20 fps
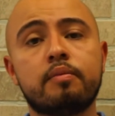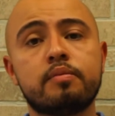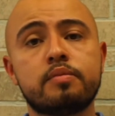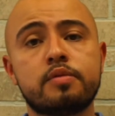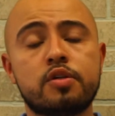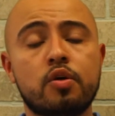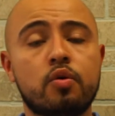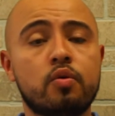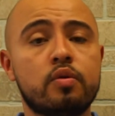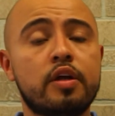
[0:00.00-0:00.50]

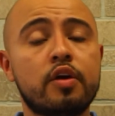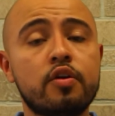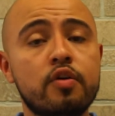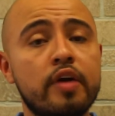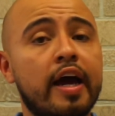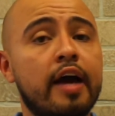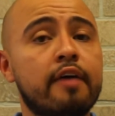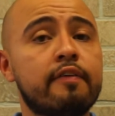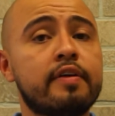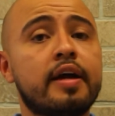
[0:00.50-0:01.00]
So there you
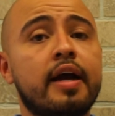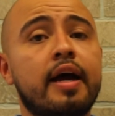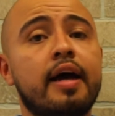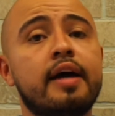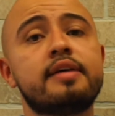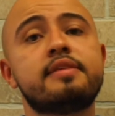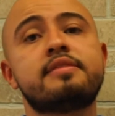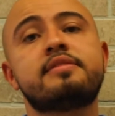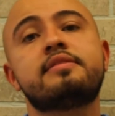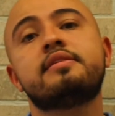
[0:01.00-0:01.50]
have it,
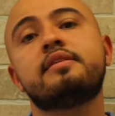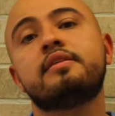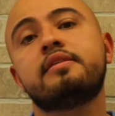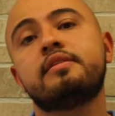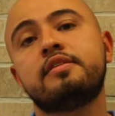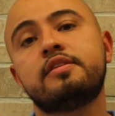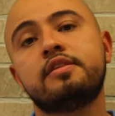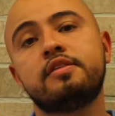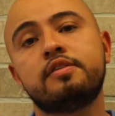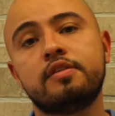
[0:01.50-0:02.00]
guys.
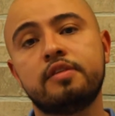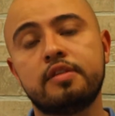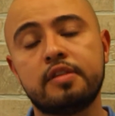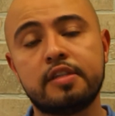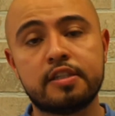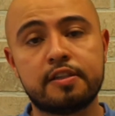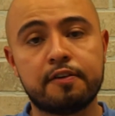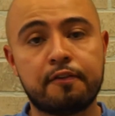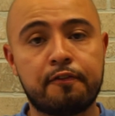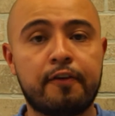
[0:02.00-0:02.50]

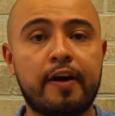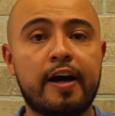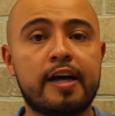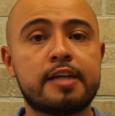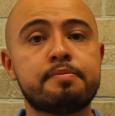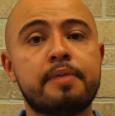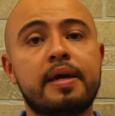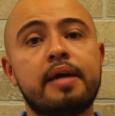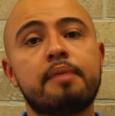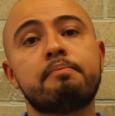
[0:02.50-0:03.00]
These are
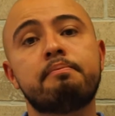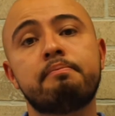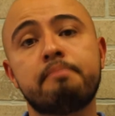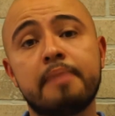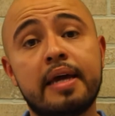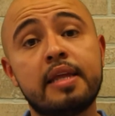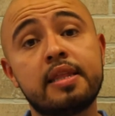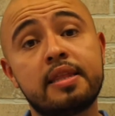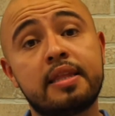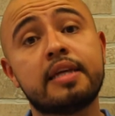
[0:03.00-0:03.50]
five
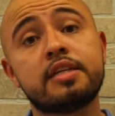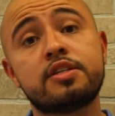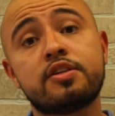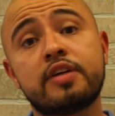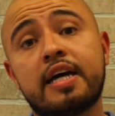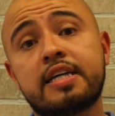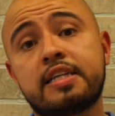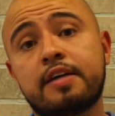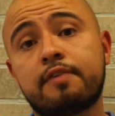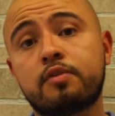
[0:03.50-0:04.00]
main things you
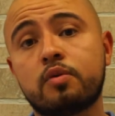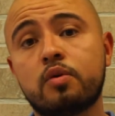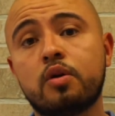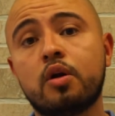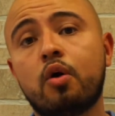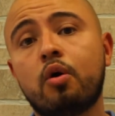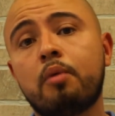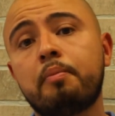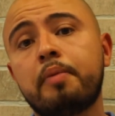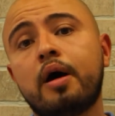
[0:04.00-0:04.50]
guys have to
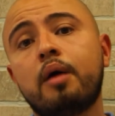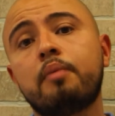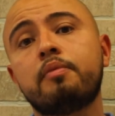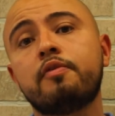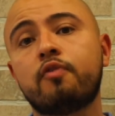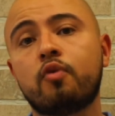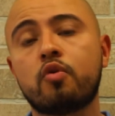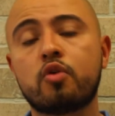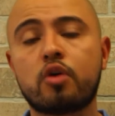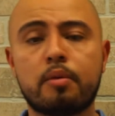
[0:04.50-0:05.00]
know about
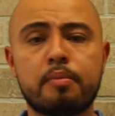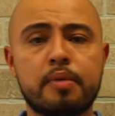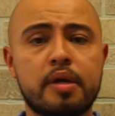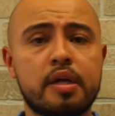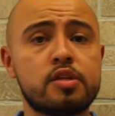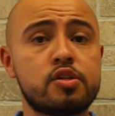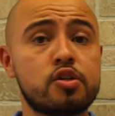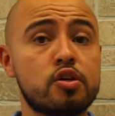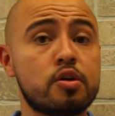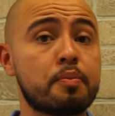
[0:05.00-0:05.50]
before coming
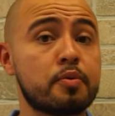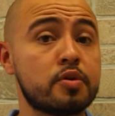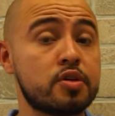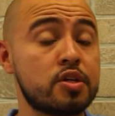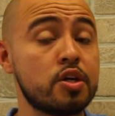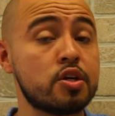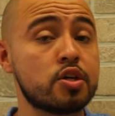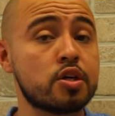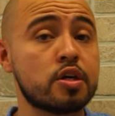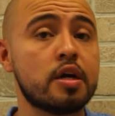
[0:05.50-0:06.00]
into your
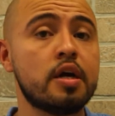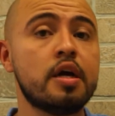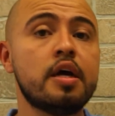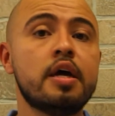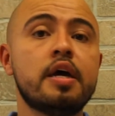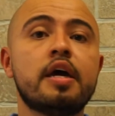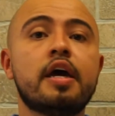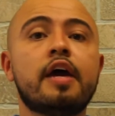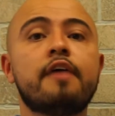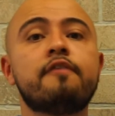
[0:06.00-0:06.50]
procedure.
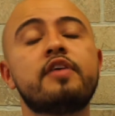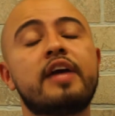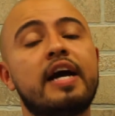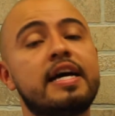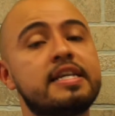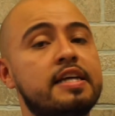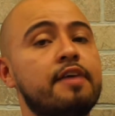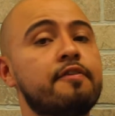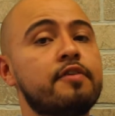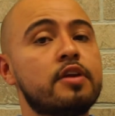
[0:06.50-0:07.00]
If you
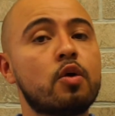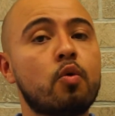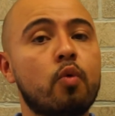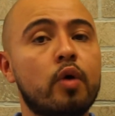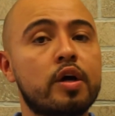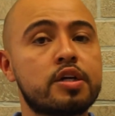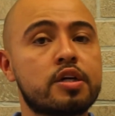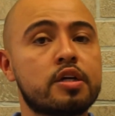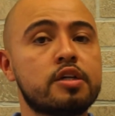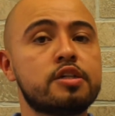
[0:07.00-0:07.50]
guys have any
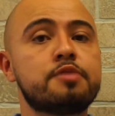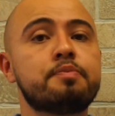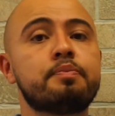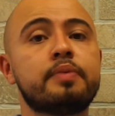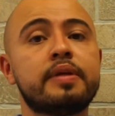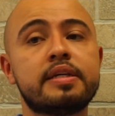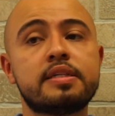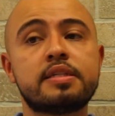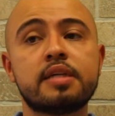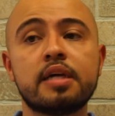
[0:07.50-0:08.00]
questions,
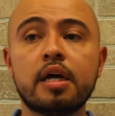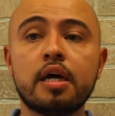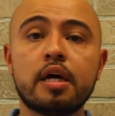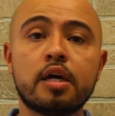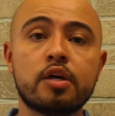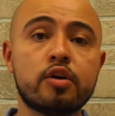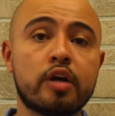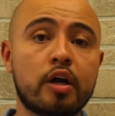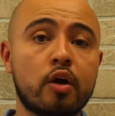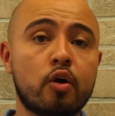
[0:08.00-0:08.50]
please,
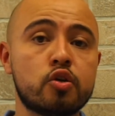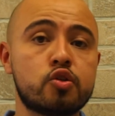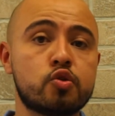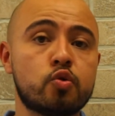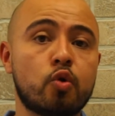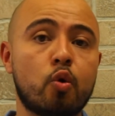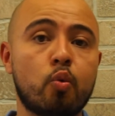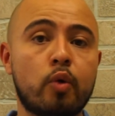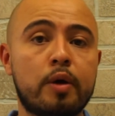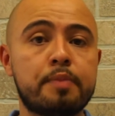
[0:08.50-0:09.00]
you can go to
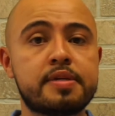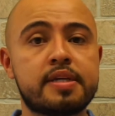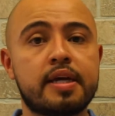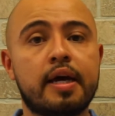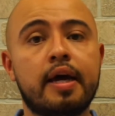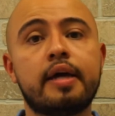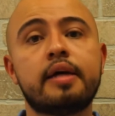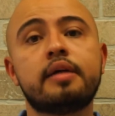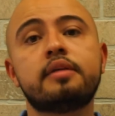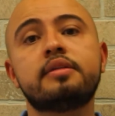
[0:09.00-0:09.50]
our
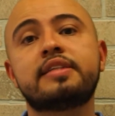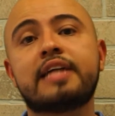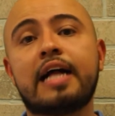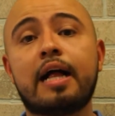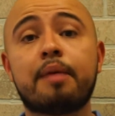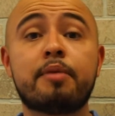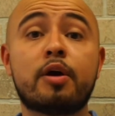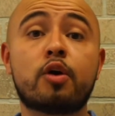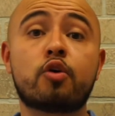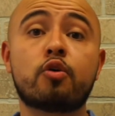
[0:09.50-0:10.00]
website,
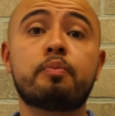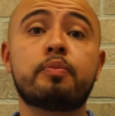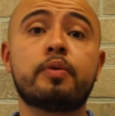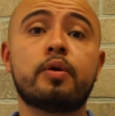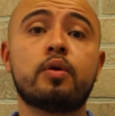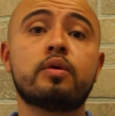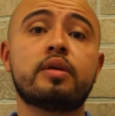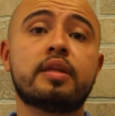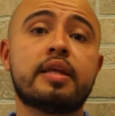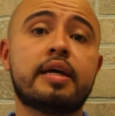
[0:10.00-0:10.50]

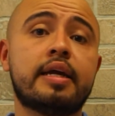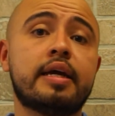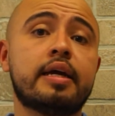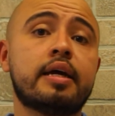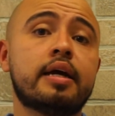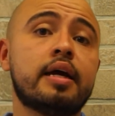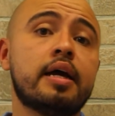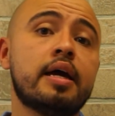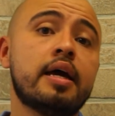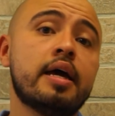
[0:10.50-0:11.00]

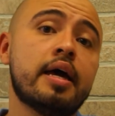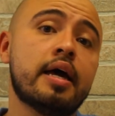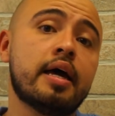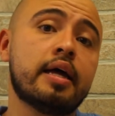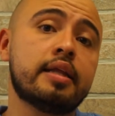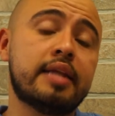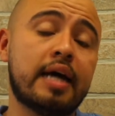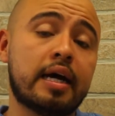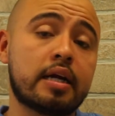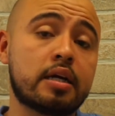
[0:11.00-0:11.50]

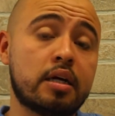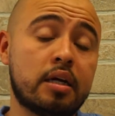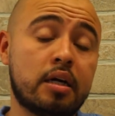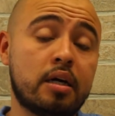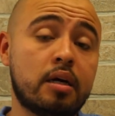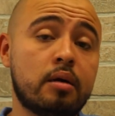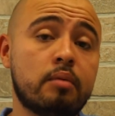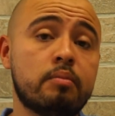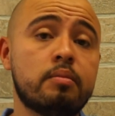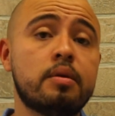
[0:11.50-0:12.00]

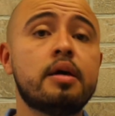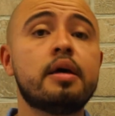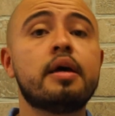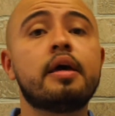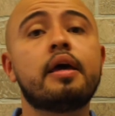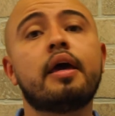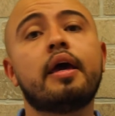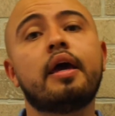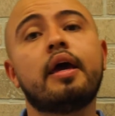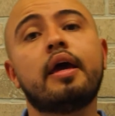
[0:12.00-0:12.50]
scalpmicroproclinic.com,
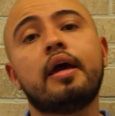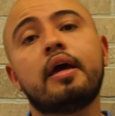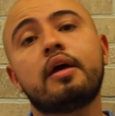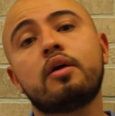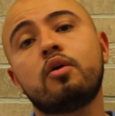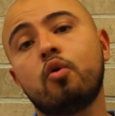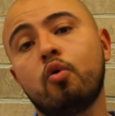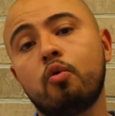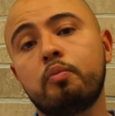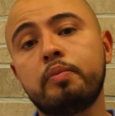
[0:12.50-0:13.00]
and
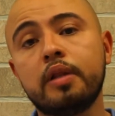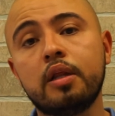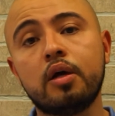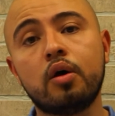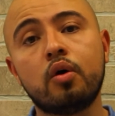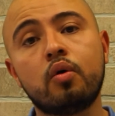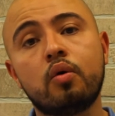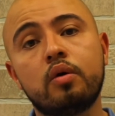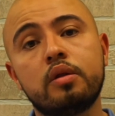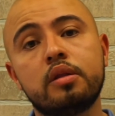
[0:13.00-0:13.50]
go
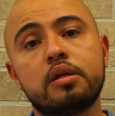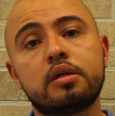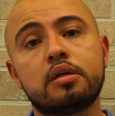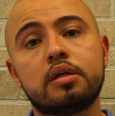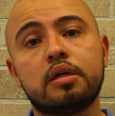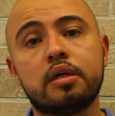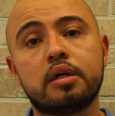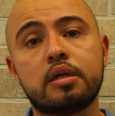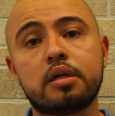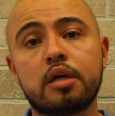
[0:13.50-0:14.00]
below on the
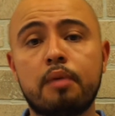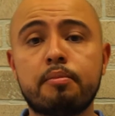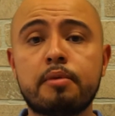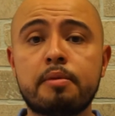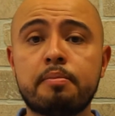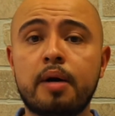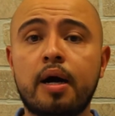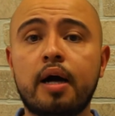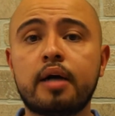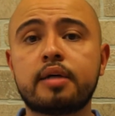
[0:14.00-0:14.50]

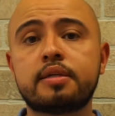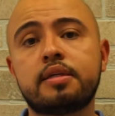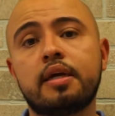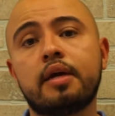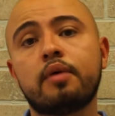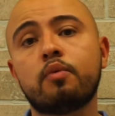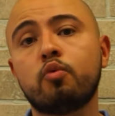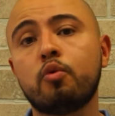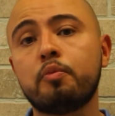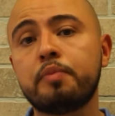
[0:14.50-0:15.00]
comment box,
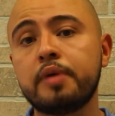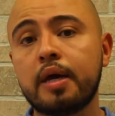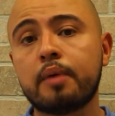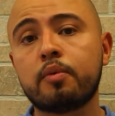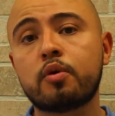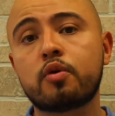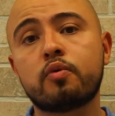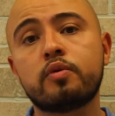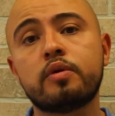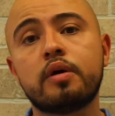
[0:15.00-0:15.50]
and we'll be
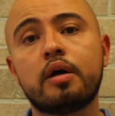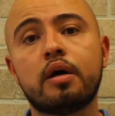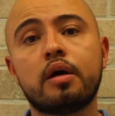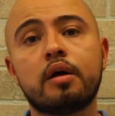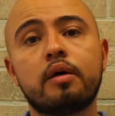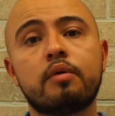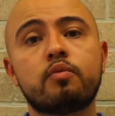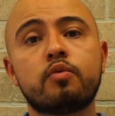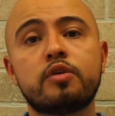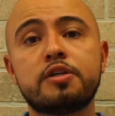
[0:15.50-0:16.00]
able to
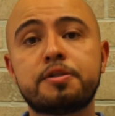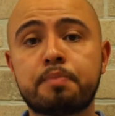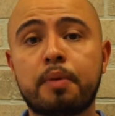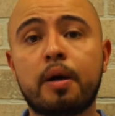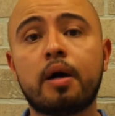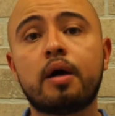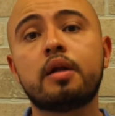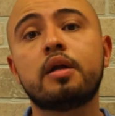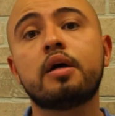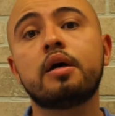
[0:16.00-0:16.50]

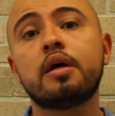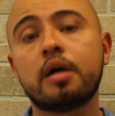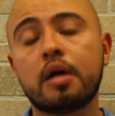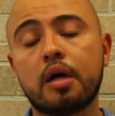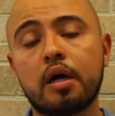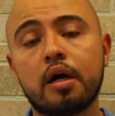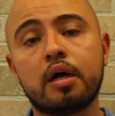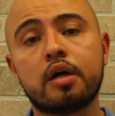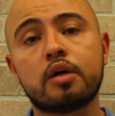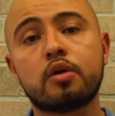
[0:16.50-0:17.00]
respond
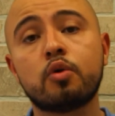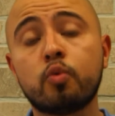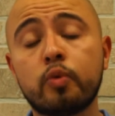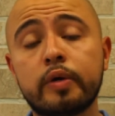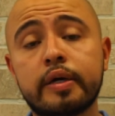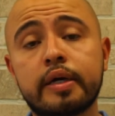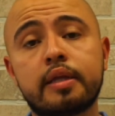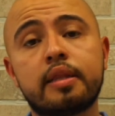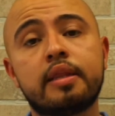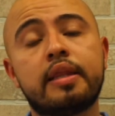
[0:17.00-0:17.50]

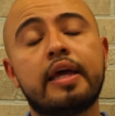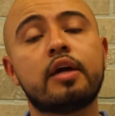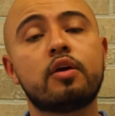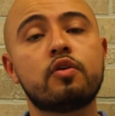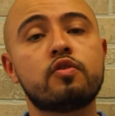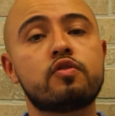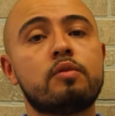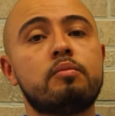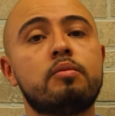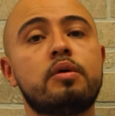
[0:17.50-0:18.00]
quick. Thank
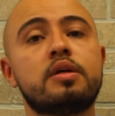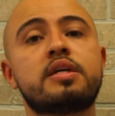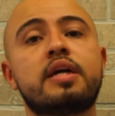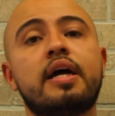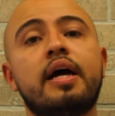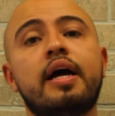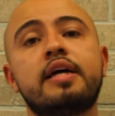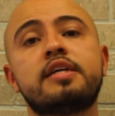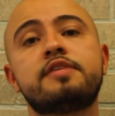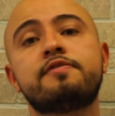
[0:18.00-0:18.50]
you so much,
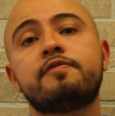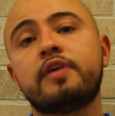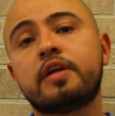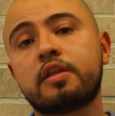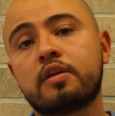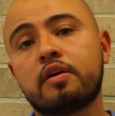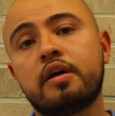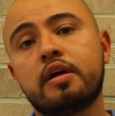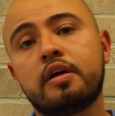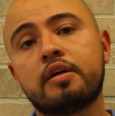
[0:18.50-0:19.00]
guys.
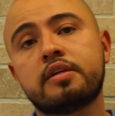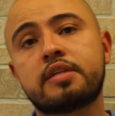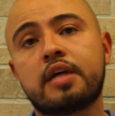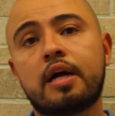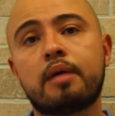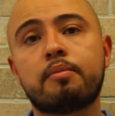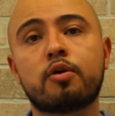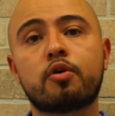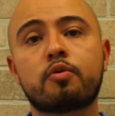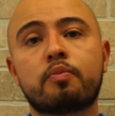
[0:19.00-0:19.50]
Victor here,
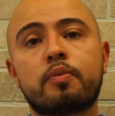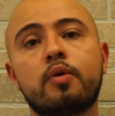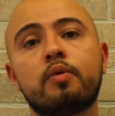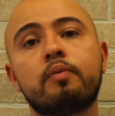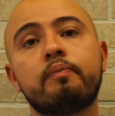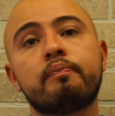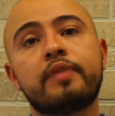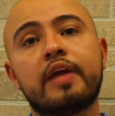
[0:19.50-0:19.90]
Scalp Micro Pro.